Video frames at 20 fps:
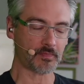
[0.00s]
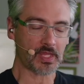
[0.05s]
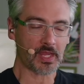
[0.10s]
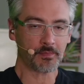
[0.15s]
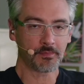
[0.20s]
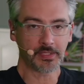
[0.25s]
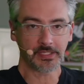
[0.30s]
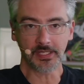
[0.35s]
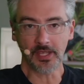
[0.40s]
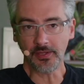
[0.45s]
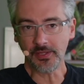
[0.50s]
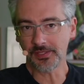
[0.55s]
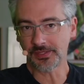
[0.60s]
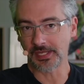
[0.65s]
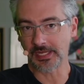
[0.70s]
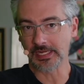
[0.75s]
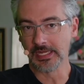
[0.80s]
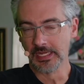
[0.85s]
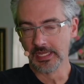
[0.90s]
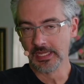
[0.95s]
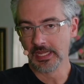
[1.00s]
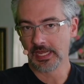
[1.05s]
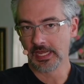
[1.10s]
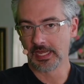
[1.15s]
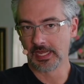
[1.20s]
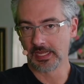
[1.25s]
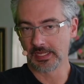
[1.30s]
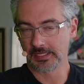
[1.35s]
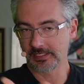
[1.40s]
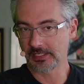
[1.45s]
But the other thing,
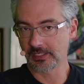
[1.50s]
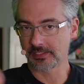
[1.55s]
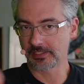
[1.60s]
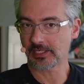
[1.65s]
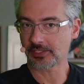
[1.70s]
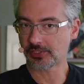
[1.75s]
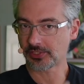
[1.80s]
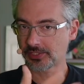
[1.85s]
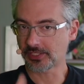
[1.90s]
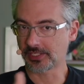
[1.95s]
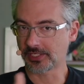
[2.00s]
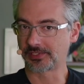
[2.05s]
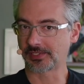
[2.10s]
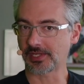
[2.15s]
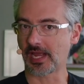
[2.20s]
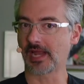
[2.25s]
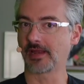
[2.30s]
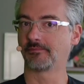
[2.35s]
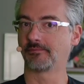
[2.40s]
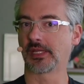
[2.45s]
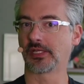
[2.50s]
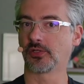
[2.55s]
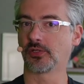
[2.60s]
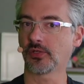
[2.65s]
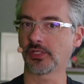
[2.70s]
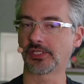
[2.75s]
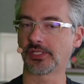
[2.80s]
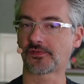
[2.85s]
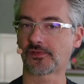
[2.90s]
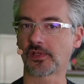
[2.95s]
uh, that's just because I've been
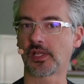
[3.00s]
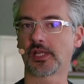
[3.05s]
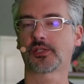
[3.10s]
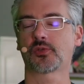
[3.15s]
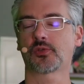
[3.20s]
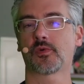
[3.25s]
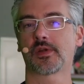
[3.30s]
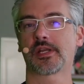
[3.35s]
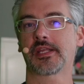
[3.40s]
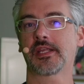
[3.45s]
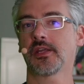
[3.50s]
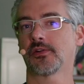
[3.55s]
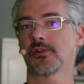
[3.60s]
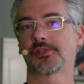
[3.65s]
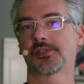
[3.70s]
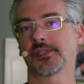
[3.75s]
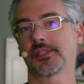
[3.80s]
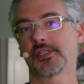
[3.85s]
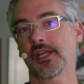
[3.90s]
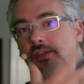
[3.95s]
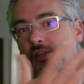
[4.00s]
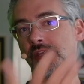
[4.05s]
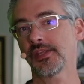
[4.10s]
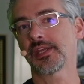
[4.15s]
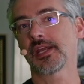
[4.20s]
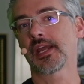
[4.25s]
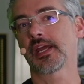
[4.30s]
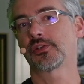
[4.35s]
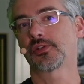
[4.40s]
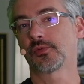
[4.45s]
doing this for like 20 years. The other
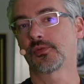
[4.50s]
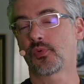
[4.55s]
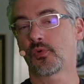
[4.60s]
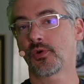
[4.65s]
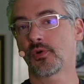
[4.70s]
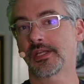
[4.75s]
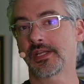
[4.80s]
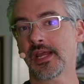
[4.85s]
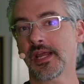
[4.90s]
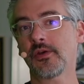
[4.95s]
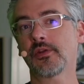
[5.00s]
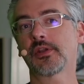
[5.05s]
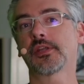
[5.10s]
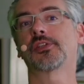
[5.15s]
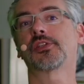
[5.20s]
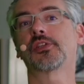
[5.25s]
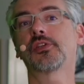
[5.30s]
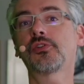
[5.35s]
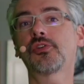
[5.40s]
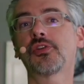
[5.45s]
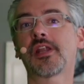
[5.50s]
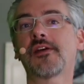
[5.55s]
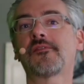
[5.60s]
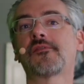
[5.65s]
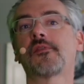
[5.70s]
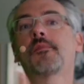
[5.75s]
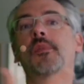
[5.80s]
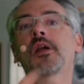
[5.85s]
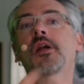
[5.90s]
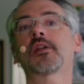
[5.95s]
thing I should point out is you should have
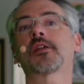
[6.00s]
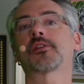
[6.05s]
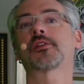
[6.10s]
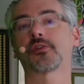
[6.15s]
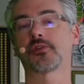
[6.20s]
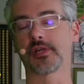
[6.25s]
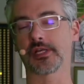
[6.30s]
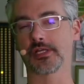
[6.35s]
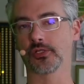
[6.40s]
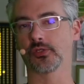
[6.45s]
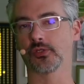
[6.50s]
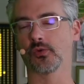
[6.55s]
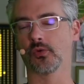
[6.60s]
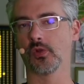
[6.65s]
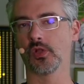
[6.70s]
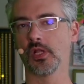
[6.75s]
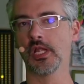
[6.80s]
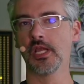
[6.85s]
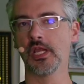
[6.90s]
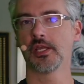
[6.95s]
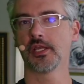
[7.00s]
a monitoring tool.